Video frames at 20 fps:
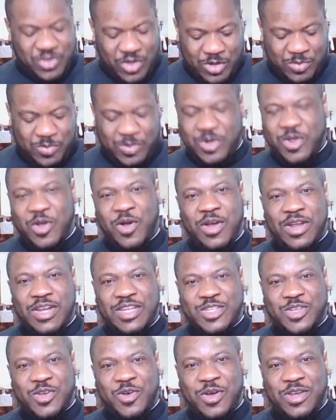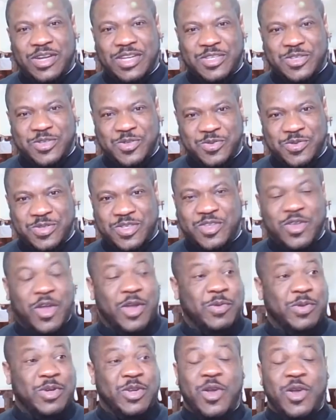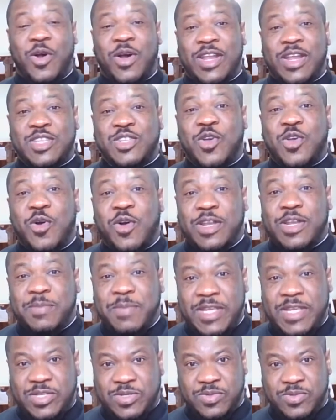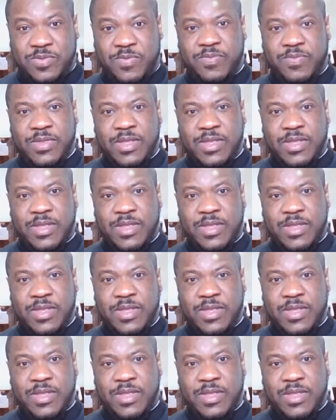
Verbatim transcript: not what God has called us to. It's not what God has called me to.